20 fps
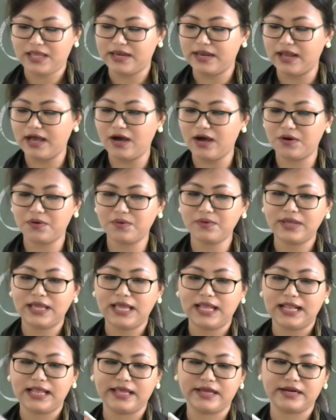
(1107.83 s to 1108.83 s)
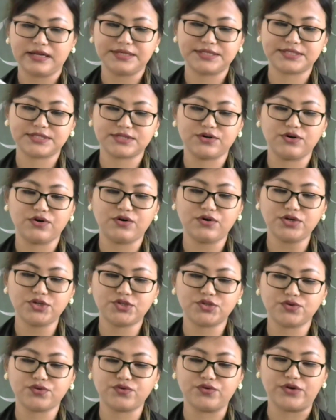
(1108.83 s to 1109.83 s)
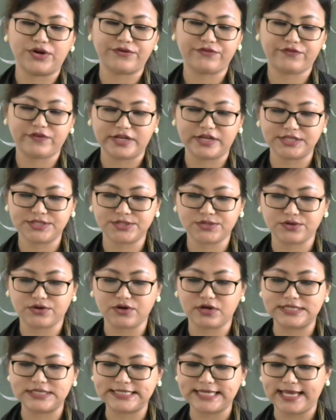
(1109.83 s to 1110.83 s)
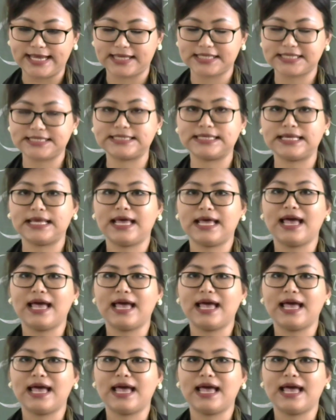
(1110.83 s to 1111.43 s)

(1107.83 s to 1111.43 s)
Now let us go to reference to context.